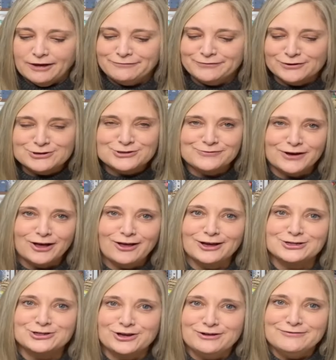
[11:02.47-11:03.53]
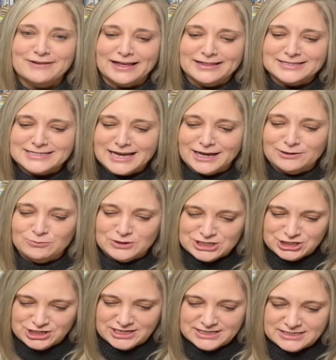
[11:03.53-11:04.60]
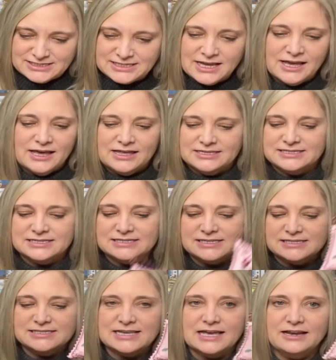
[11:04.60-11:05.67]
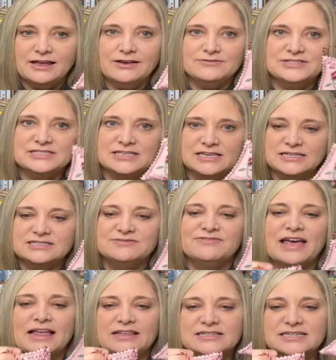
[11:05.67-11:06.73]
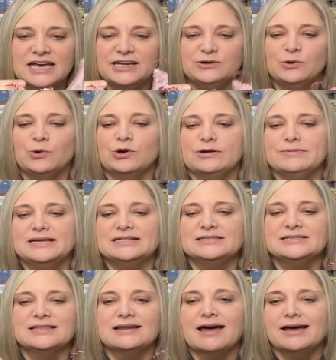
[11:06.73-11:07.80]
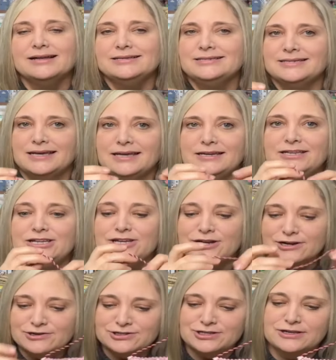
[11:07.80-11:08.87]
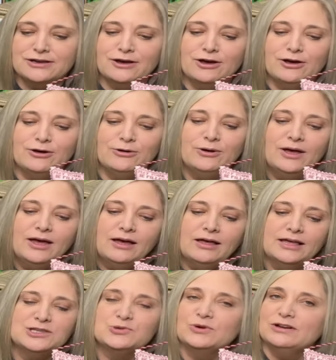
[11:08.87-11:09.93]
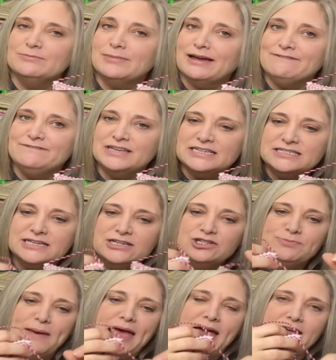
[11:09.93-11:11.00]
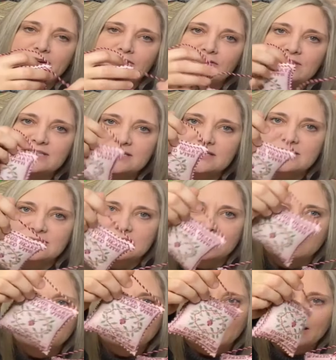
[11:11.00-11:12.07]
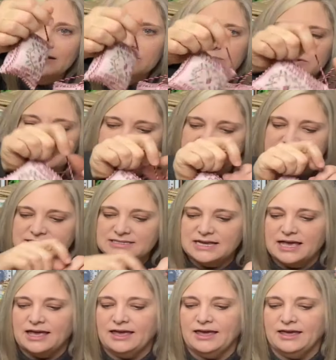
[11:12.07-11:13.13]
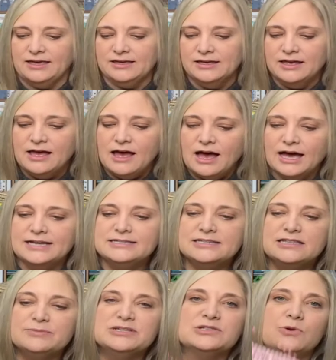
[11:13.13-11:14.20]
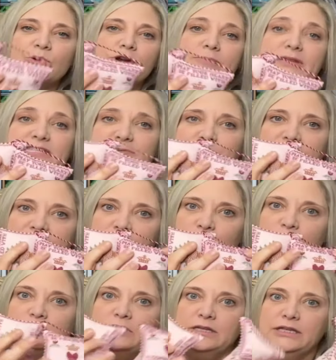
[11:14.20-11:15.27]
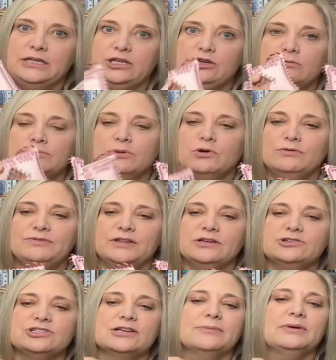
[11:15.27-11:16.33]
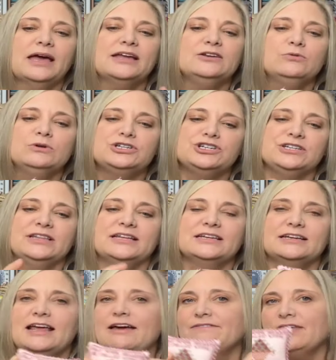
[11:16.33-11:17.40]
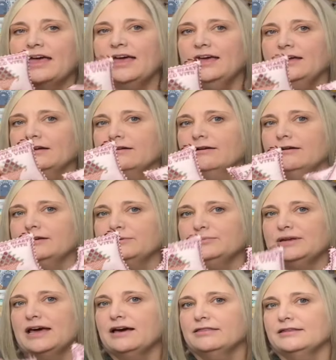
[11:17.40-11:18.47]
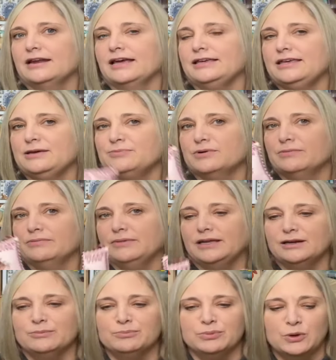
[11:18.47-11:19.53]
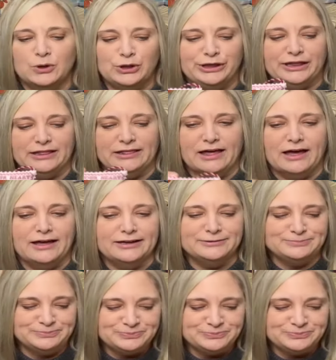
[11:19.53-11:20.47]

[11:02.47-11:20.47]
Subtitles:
First of all, I'll show you Valentine wishes. This is a set of 6 Valentine ornaments that I did years ago. It's one of my vintage patterns. It's still available today. I did them as ornaments, but they're really cute bowl fillers, and I'm kind of wishing they didn't have the hanger on them now that I keep them in a bowl a lot.